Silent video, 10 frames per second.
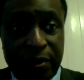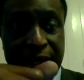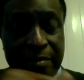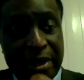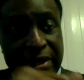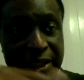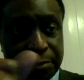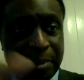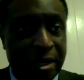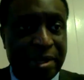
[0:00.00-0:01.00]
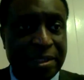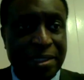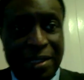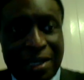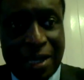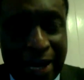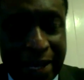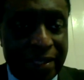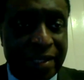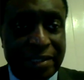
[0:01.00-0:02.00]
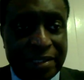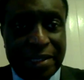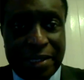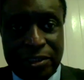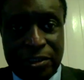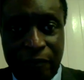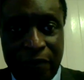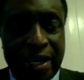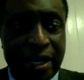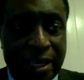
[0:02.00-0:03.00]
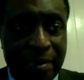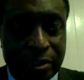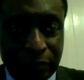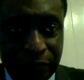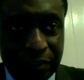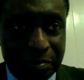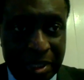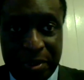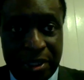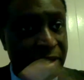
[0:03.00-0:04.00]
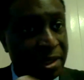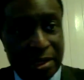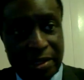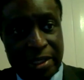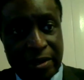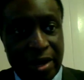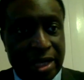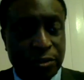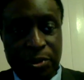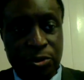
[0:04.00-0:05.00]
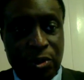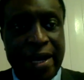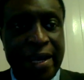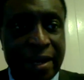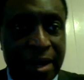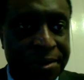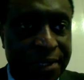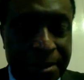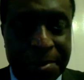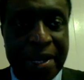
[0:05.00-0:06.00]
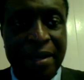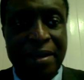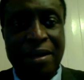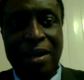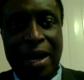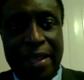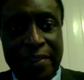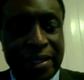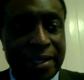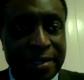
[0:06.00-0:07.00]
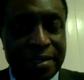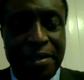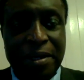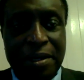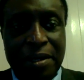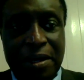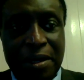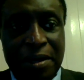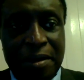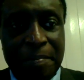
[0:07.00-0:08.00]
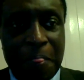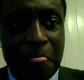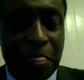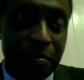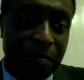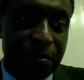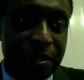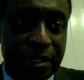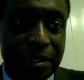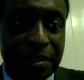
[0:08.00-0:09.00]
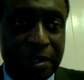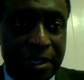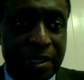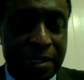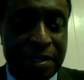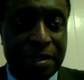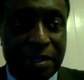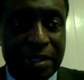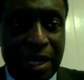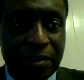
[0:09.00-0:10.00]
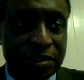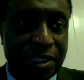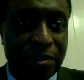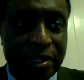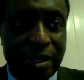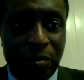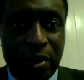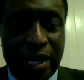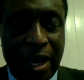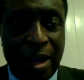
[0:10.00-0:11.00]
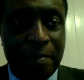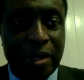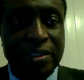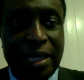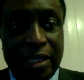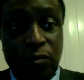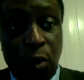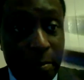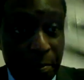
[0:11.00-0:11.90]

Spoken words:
made the experiment, and then some fire came out of it. Maybe the grass was dry around the area. And then he now said, okay, well, how about at one